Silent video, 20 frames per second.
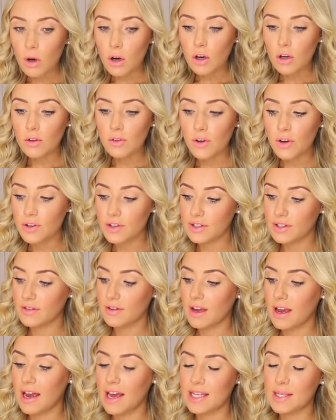Well,
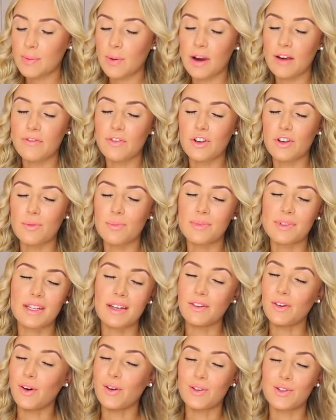those hairspray
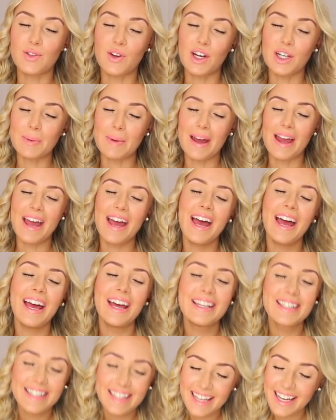fumes have gone straight to my
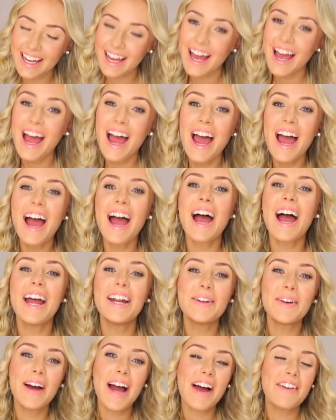head.
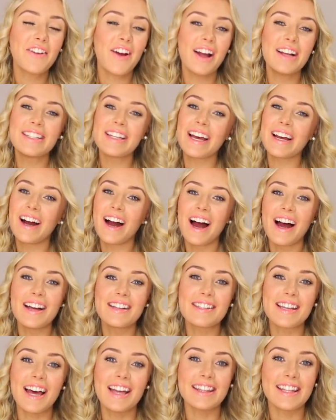Anyway, have a great day,
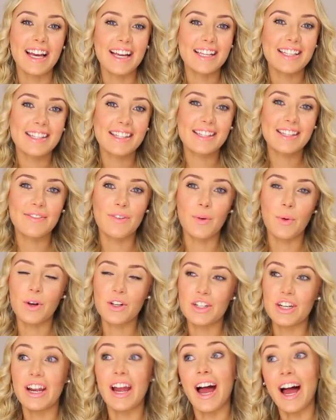guys, and thanks for
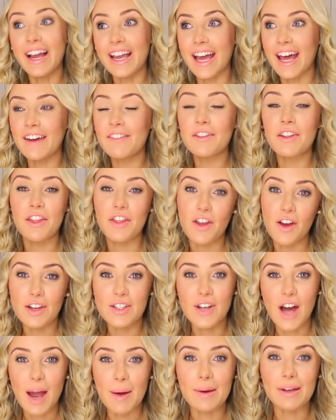watching again for the
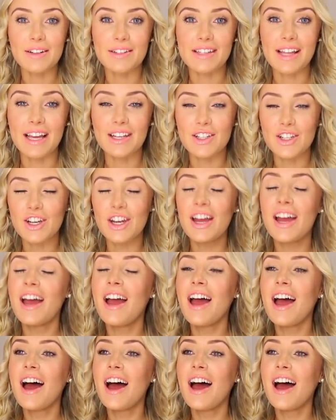third time. I just thanked you.